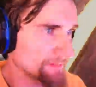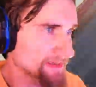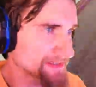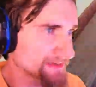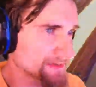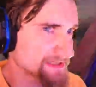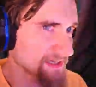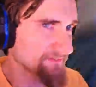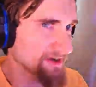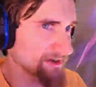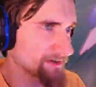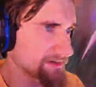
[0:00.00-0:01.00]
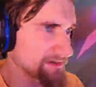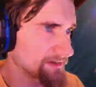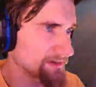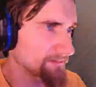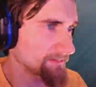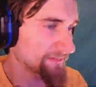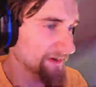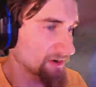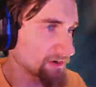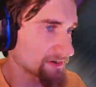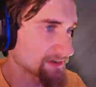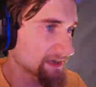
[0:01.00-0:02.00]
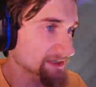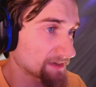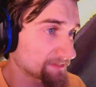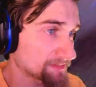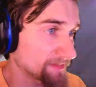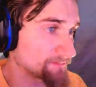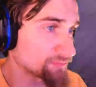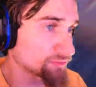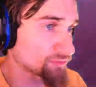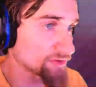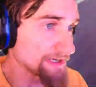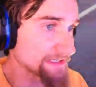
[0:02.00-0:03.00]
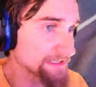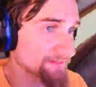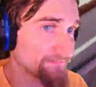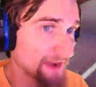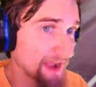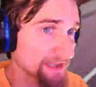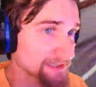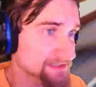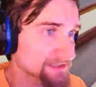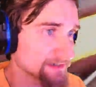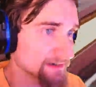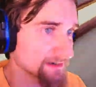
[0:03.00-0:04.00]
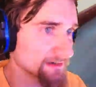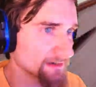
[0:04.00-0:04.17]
basically 700, but they are catching up to me pretty fast here.